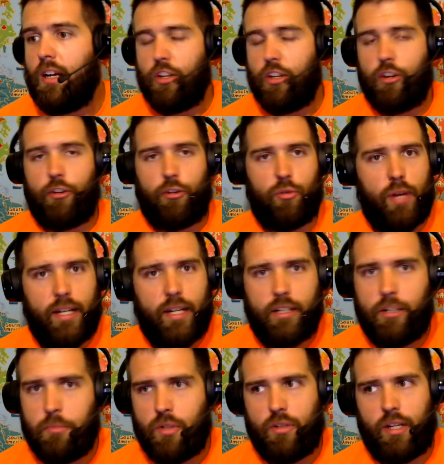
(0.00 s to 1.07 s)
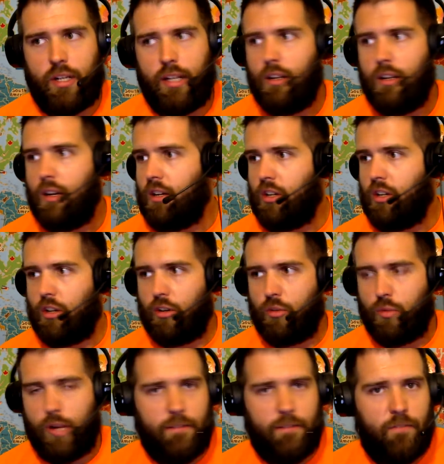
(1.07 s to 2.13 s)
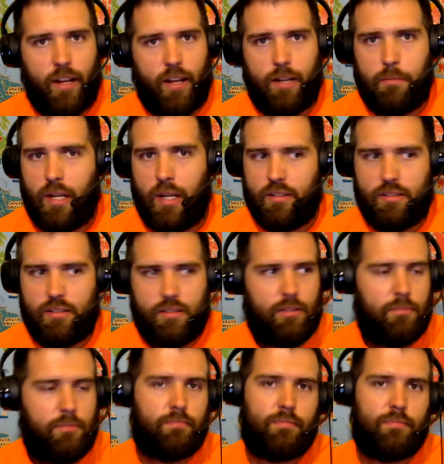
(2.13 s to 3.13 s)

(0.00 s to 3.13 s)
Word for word: You're a great community, great fan base.